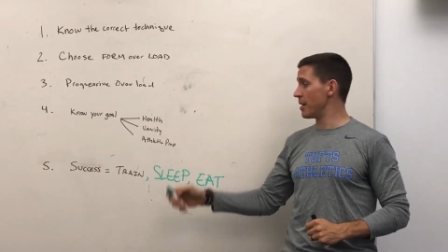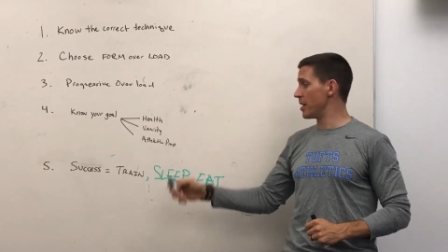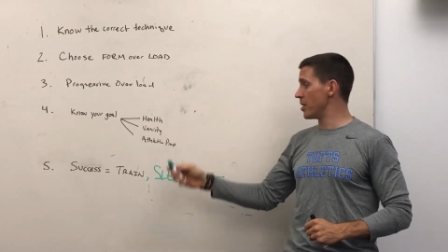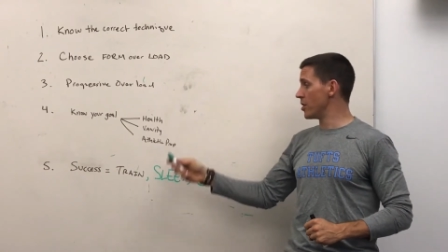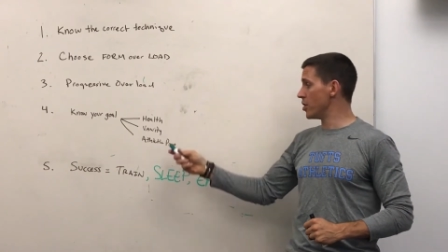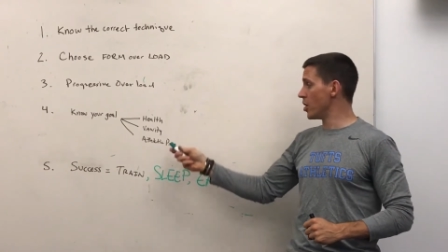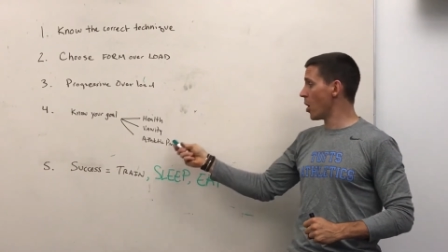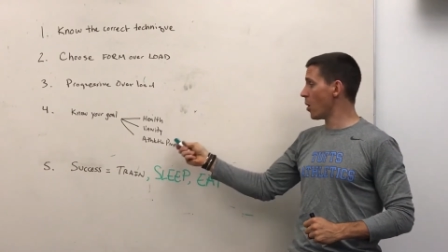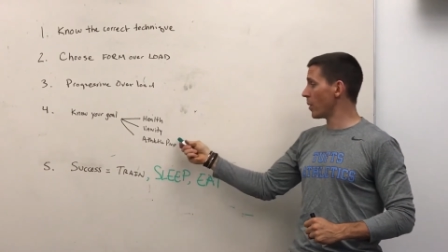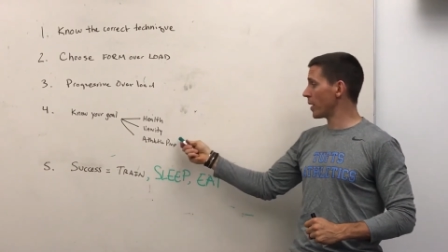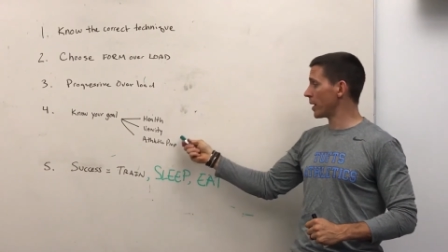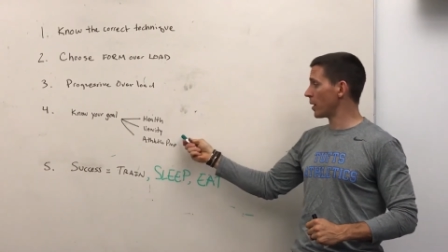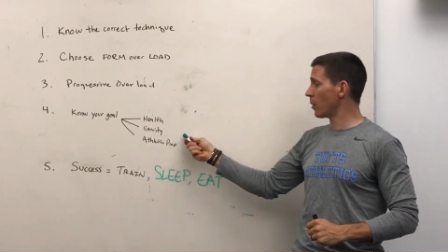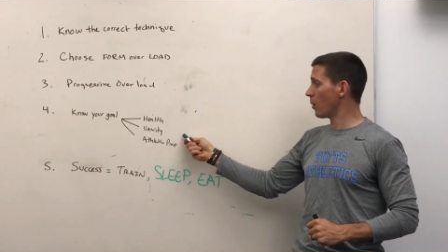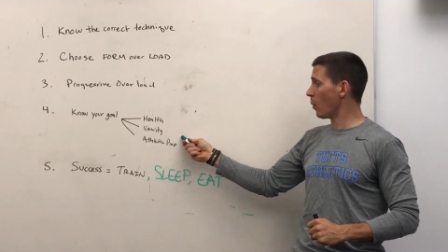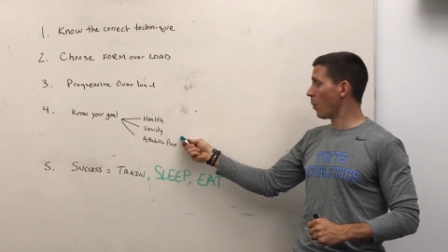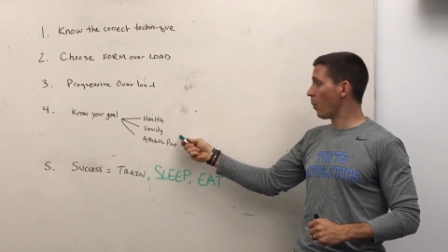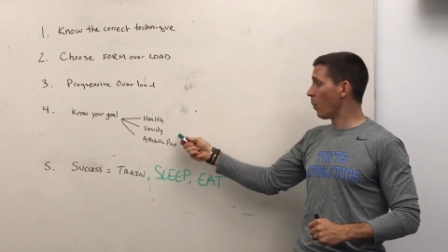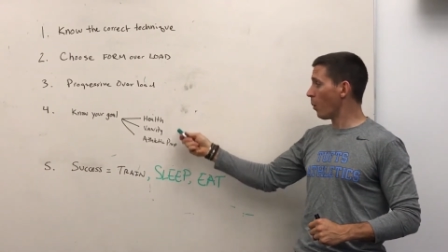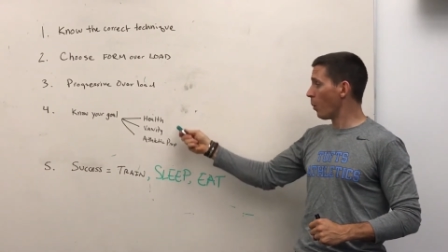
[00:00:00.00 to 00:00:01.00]
and
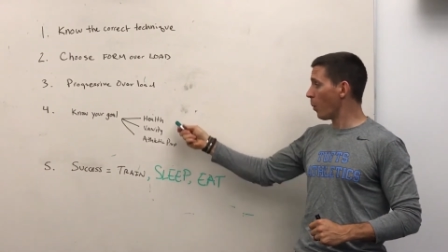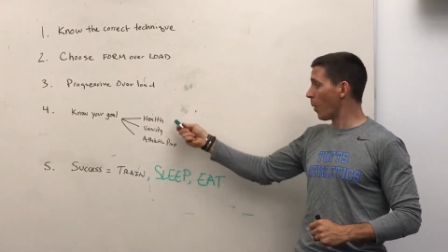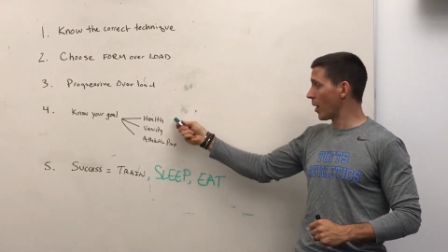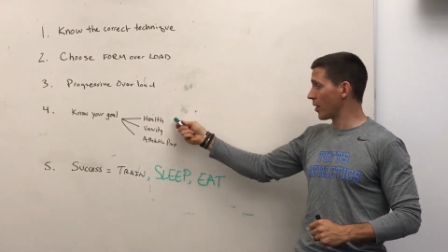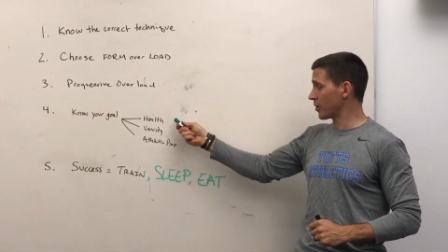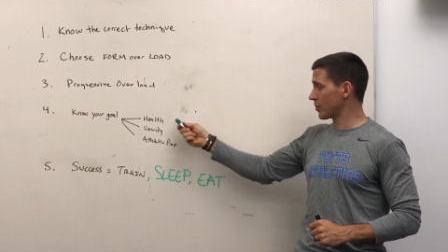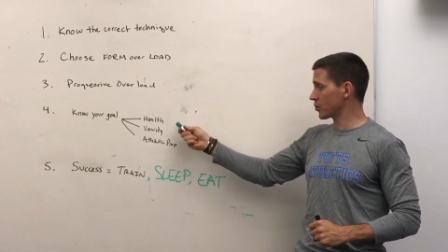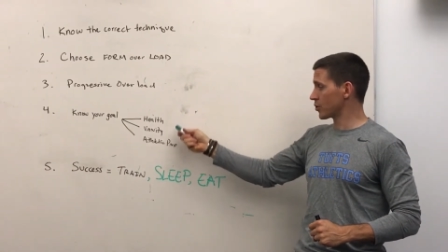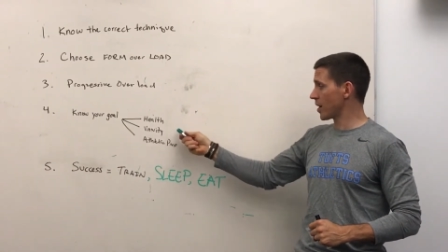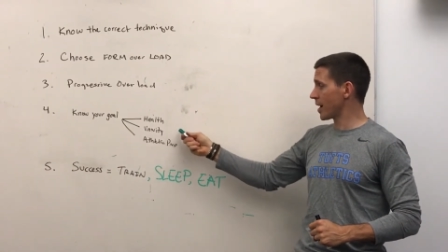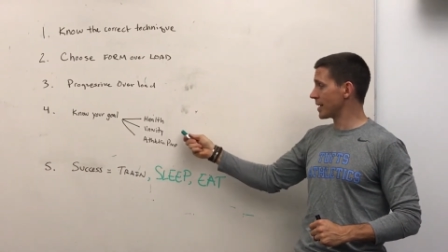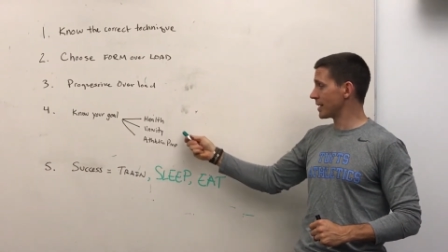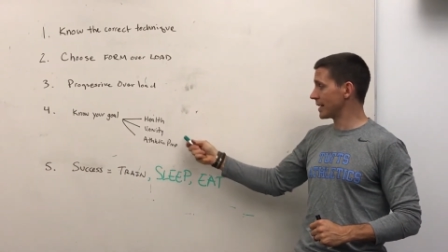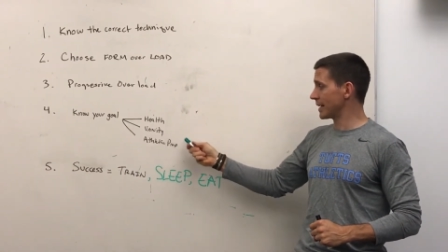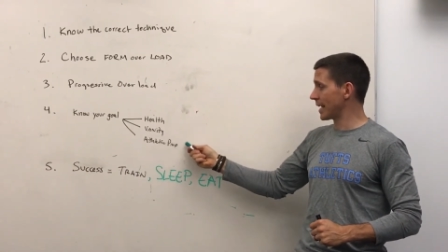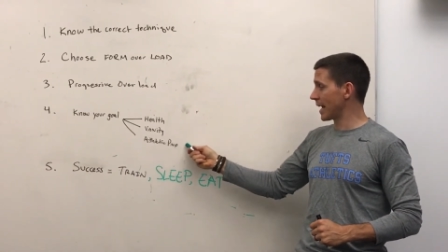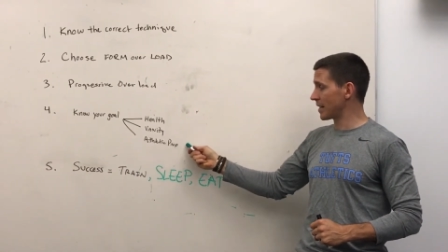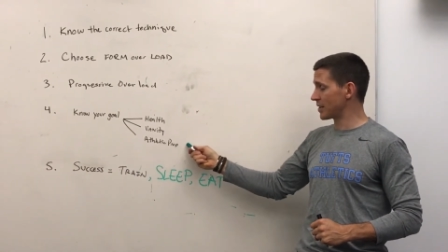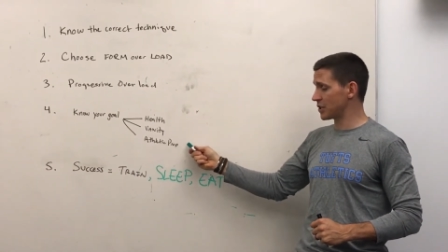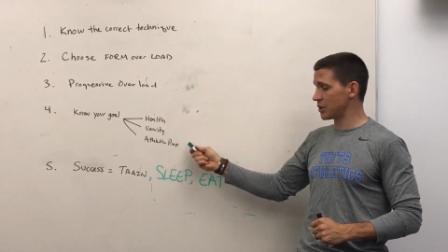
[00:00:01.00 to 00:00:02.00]
knowing what you're trying
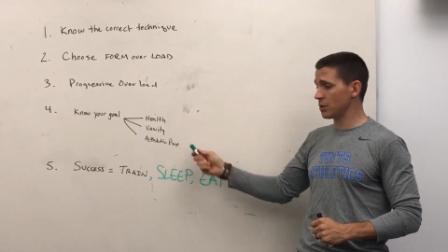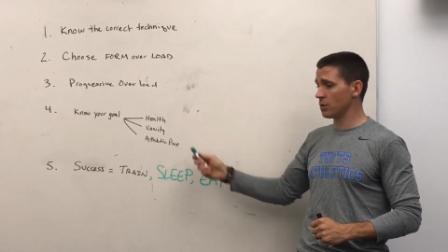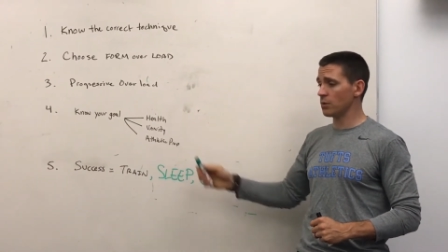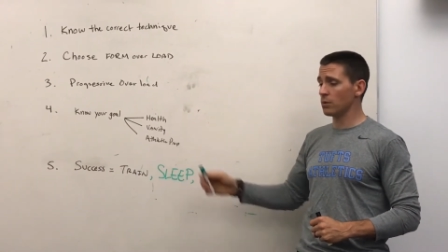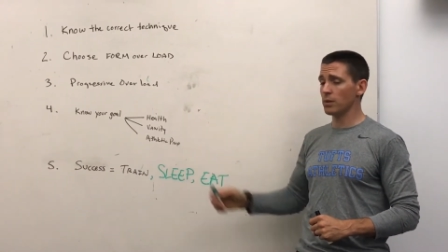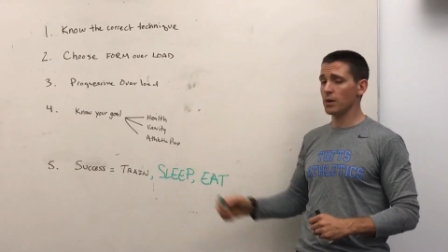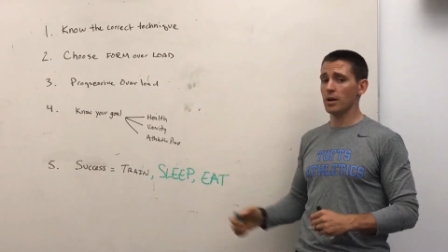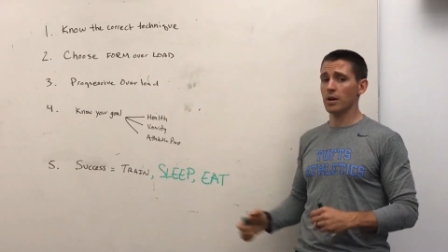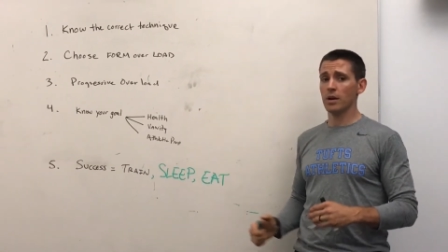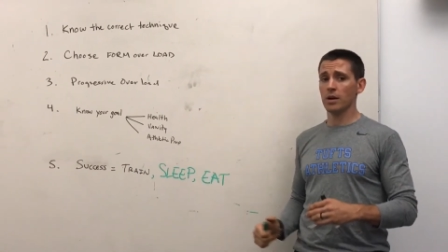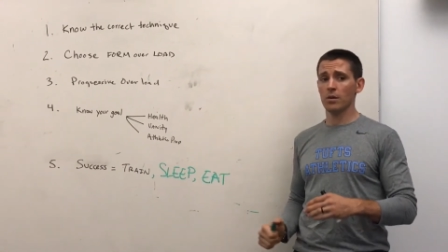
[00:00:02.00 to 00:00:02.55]
to get to